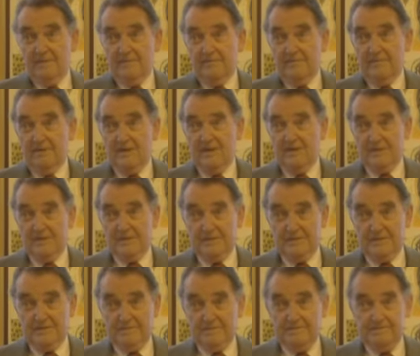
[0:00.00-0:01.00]

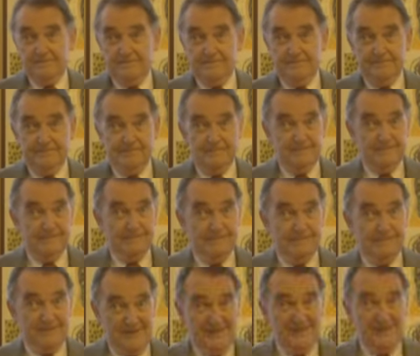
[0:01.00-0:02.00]
Flowers.
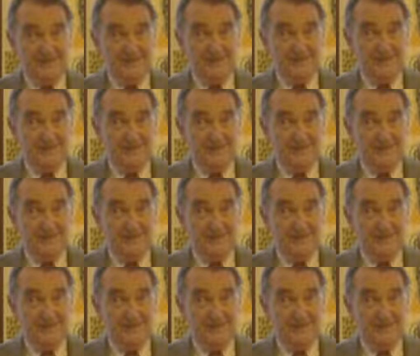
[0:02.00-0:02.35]
Are they a good